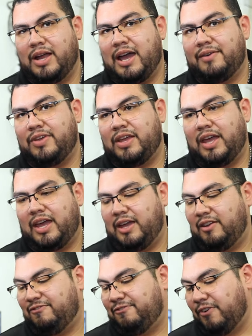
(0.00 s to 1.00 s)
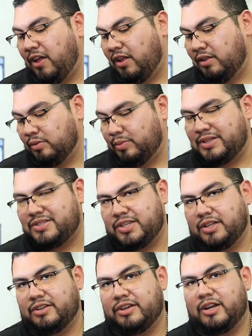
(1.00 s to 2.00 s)
having a fault with
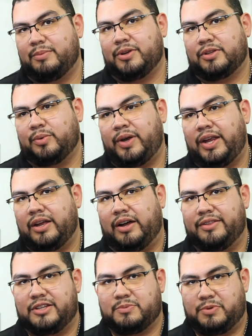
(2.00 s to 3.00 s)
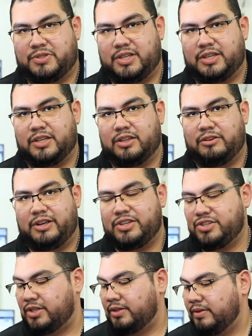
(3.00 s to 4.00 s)
cylinder number three on this particular
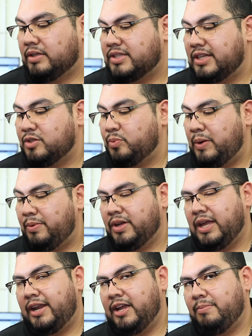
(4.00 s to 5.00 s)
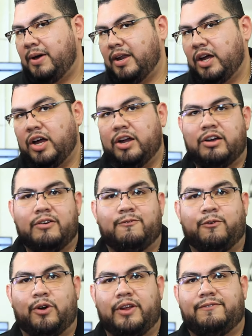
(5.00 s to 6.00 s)
engine. Since we were getting about
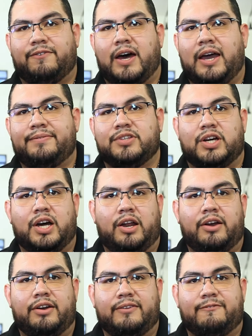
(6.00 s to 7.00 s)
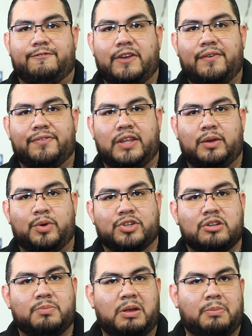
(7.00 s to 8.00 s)
145 to 150, we
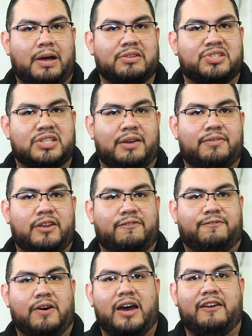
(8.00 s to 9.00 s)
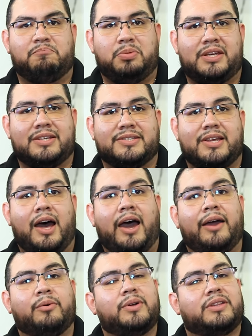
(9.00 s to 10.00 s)
should be about 75
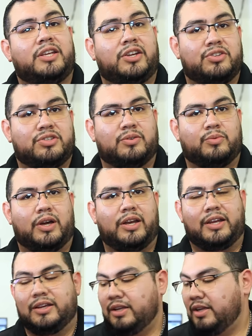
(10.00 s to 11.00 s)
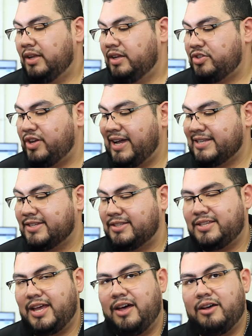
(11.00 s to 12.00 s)
PSI with the engine running. As you guys could
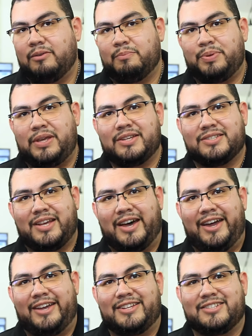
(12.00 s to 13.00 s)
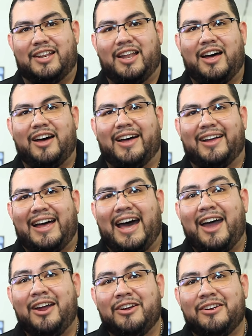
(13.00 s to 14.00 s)
tell, PSI is a lot
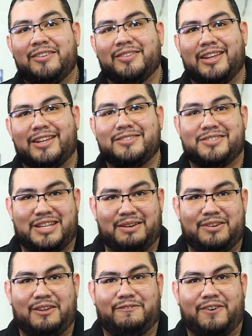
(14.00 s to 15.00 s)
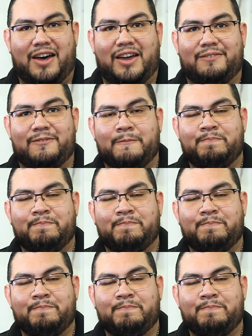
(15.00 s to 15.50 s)
higher than 75.